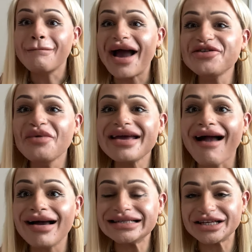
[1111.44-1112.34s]
By the way,
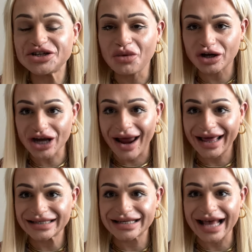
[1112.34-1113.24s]
guys, did you watch
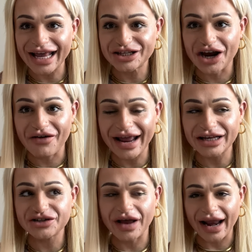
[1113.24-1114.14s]
Alex's
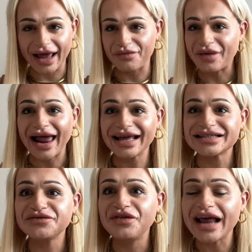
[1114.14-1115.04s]
HRH, um,
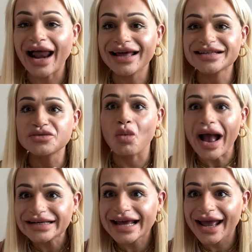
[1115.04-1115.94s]
Alex's, Alex's
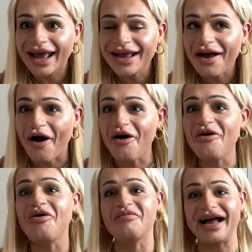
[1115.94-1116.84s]
wedding?
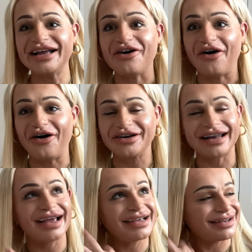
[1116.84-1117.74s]
Oh my God.
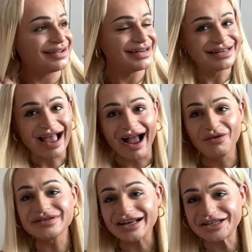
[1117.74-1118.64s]
Like I
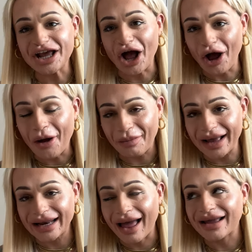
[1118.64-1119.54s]
was actually up
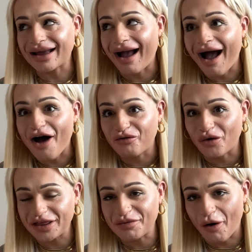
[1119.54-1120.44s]
at like half
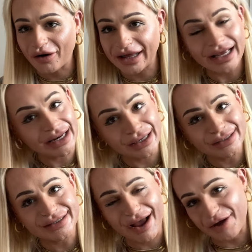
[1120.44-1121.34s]
one in the morning in
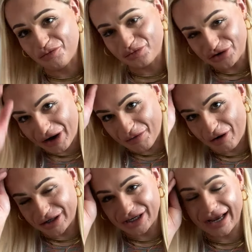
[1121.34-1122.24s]
England time trying to
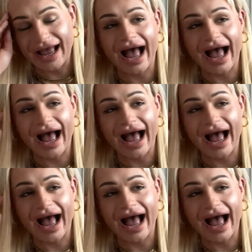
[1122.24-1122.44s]
watch it.